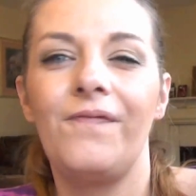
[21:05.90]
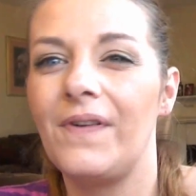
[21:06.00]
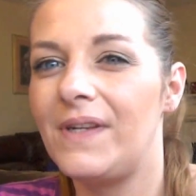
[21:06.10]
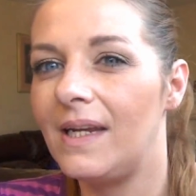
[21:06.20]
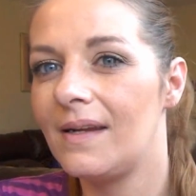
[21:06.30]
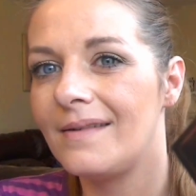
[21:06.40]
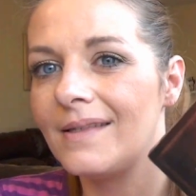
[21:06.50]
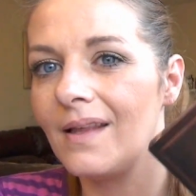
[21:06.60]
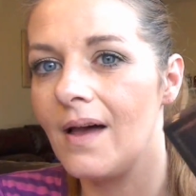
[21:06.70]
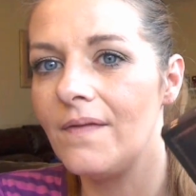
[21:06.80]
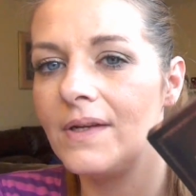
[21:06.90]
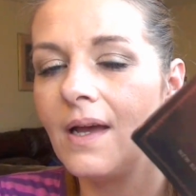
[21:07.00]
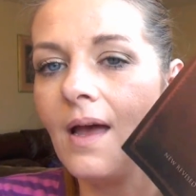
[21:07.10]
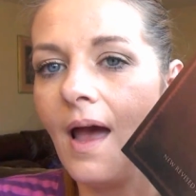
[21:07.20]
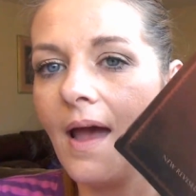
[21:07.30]
15 days left,
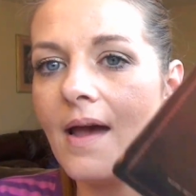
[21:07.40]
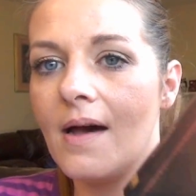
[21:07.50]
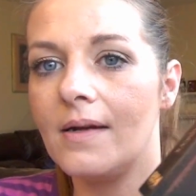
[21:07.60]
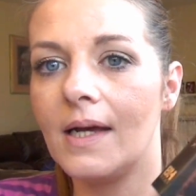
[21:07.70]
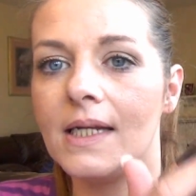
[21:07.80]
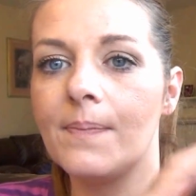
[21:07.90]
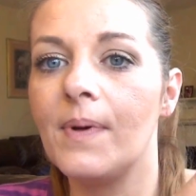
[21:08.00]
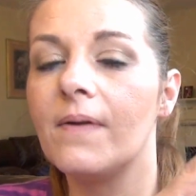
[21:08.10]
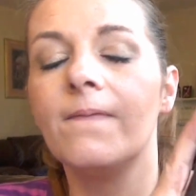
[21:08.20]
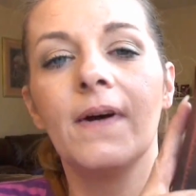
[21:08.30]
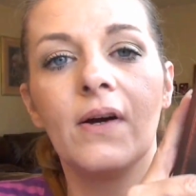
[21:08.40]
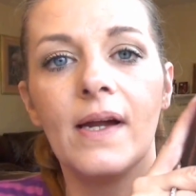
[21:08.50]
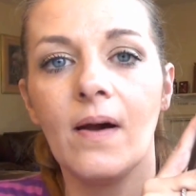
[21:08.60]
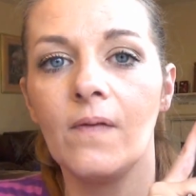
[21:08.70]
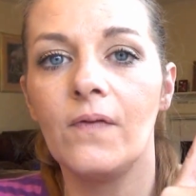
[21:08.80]
and it's been
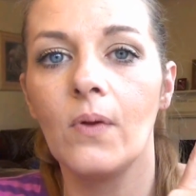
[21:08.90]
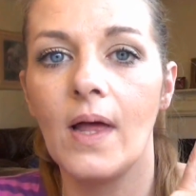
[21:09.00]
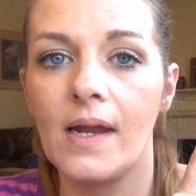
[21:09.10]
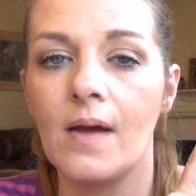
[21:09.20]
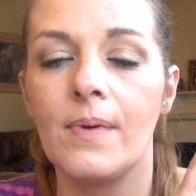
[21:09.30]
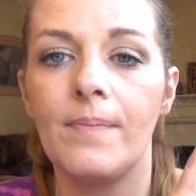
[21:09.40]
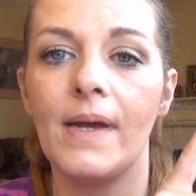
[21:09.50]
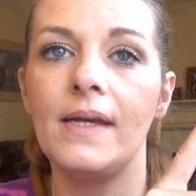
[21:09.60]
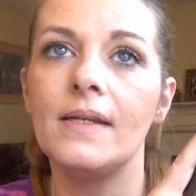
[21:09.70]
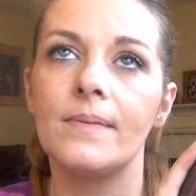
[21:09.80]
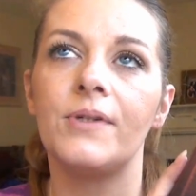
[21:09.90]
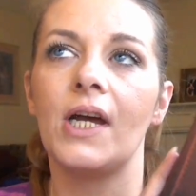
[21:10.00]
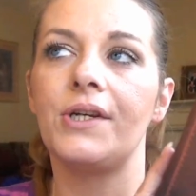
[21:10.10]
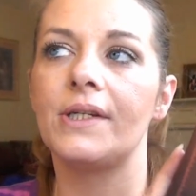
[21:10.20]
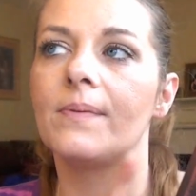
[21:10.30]
very helpful. And I've been making some
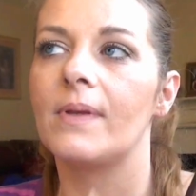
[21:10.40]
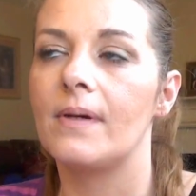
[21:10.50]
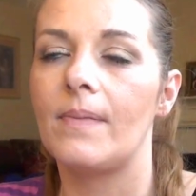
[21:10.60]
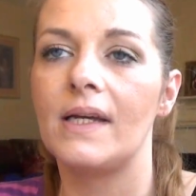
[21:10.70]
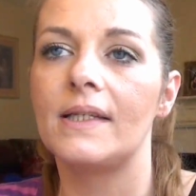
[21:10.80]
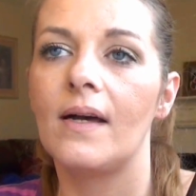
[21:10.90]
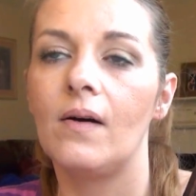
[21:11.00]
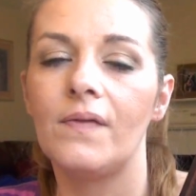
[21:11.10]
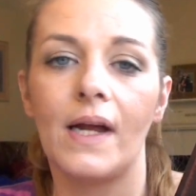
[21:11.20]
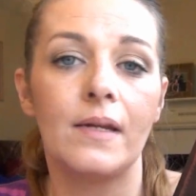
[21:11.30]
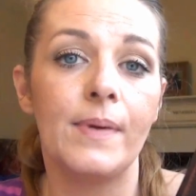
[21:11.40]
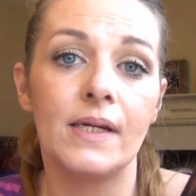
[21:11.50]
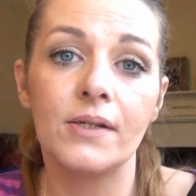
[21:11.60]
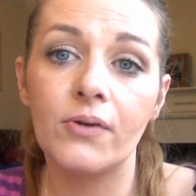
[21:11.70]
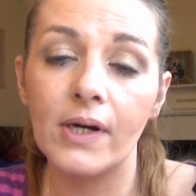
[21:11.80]
changes within myself not to be
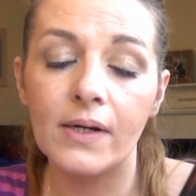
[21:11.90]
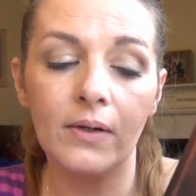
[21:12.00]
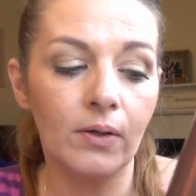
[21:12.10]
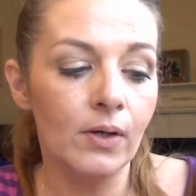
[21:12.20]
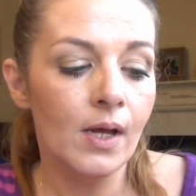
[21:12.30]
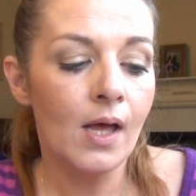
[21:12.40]
as critical.